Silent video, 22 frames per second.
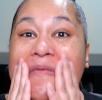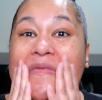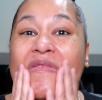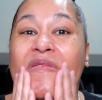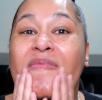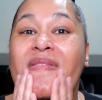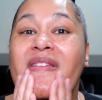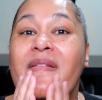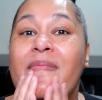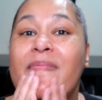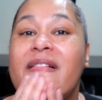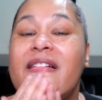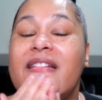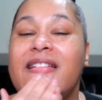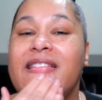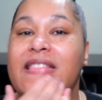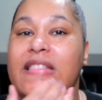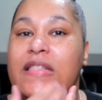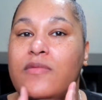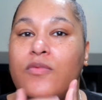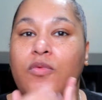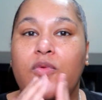depending
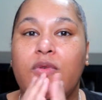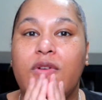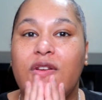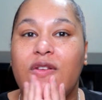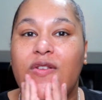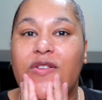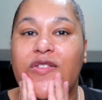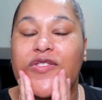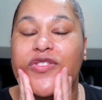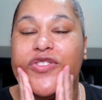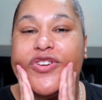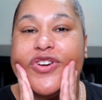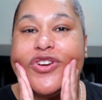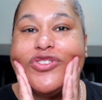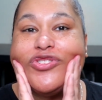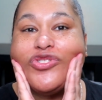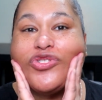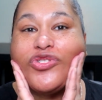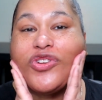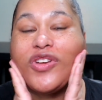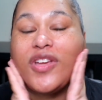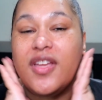upon where you are in the
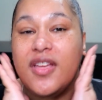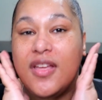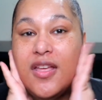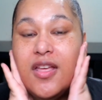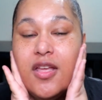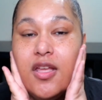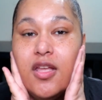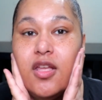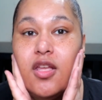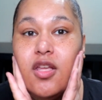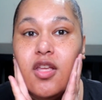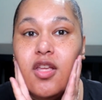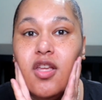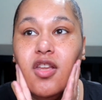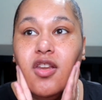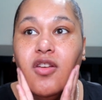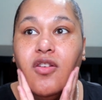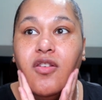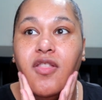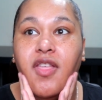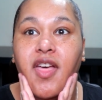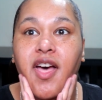country, you
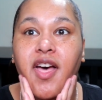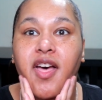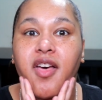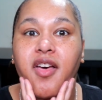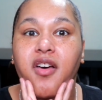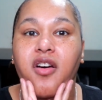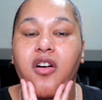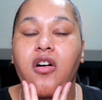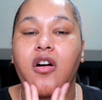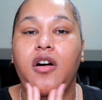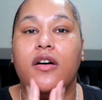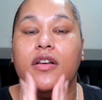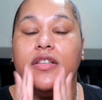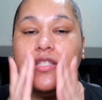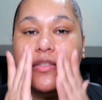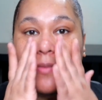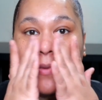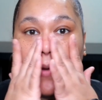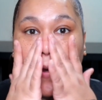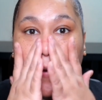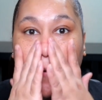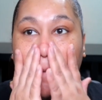know, that cost
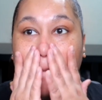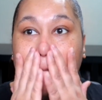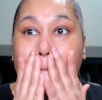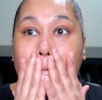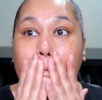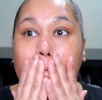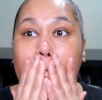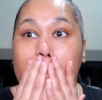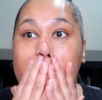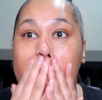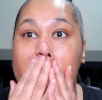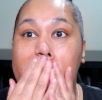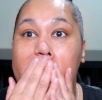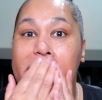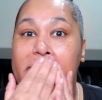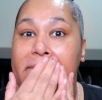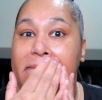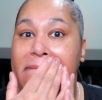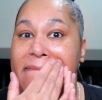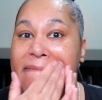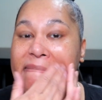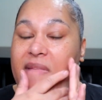me
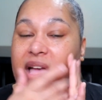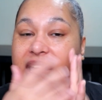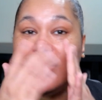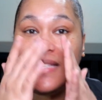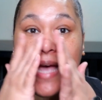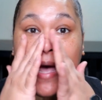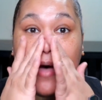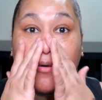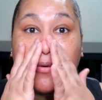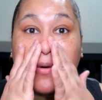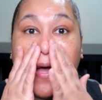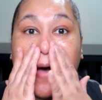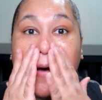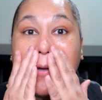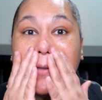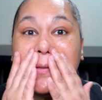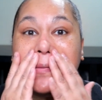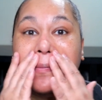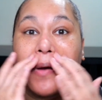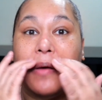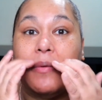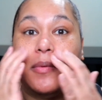a
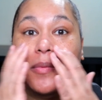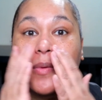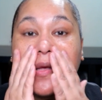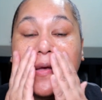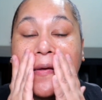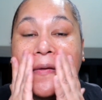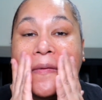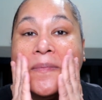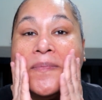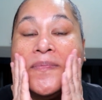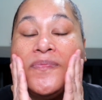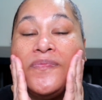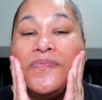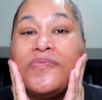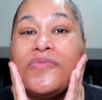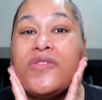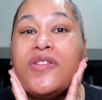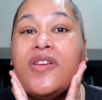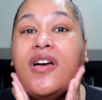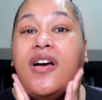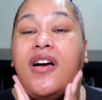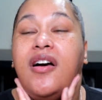townhouse probably.
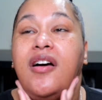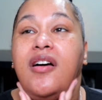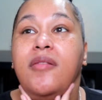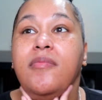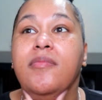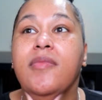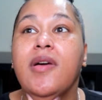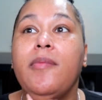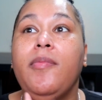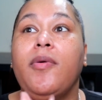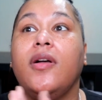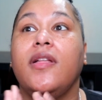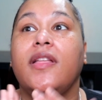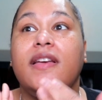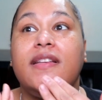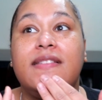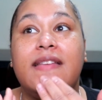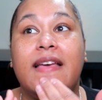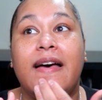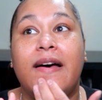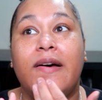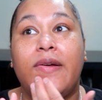I bought like a
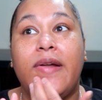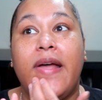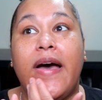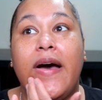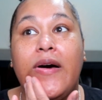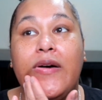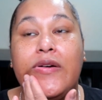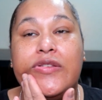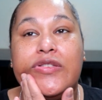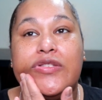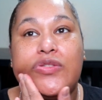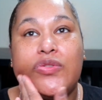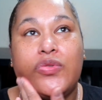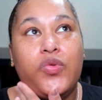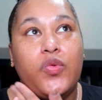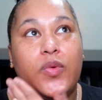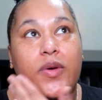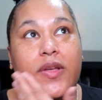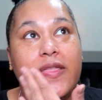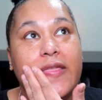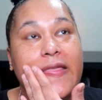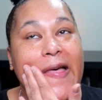townhouse
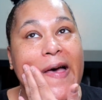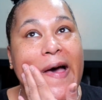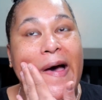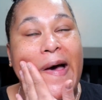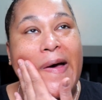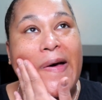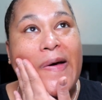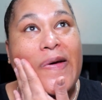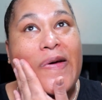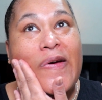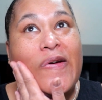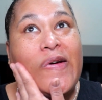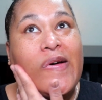with that,